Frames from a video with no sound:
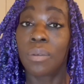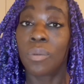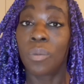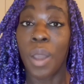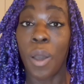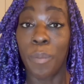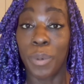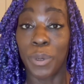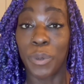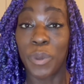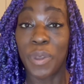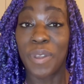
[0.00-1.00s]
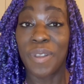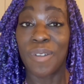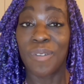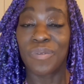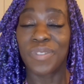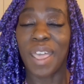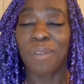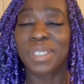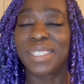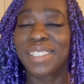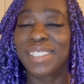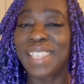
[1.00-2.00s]
Well, boo, that was
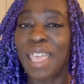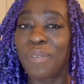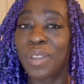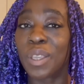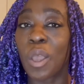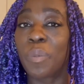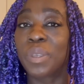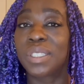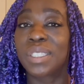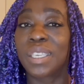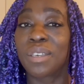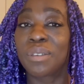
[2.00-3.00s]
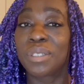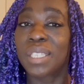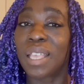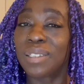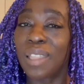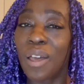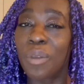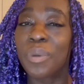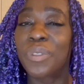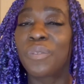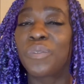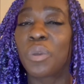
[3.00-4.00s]
7 coping skills along with
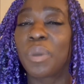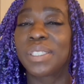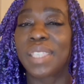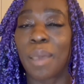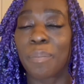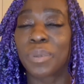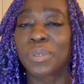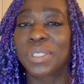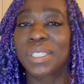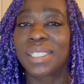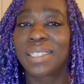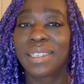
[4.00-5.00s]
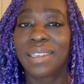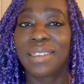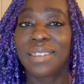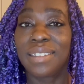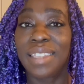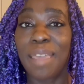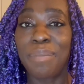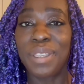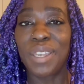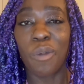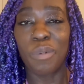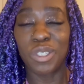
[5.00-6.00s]
a few examples. Let me
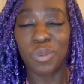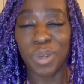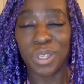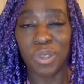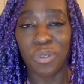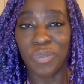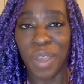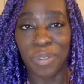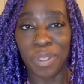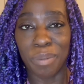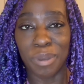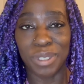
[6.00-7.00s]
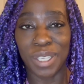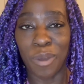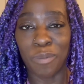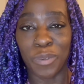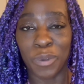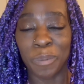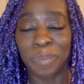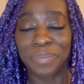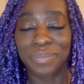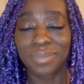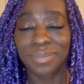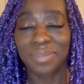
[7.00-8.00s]
know which one you found the most helpful.
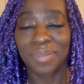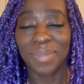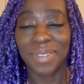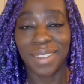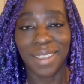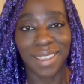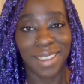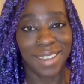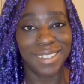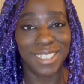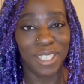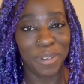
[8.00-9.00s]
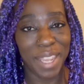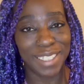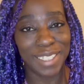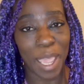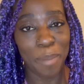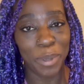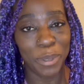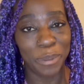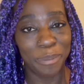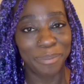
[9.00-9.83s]
Until next time, boo.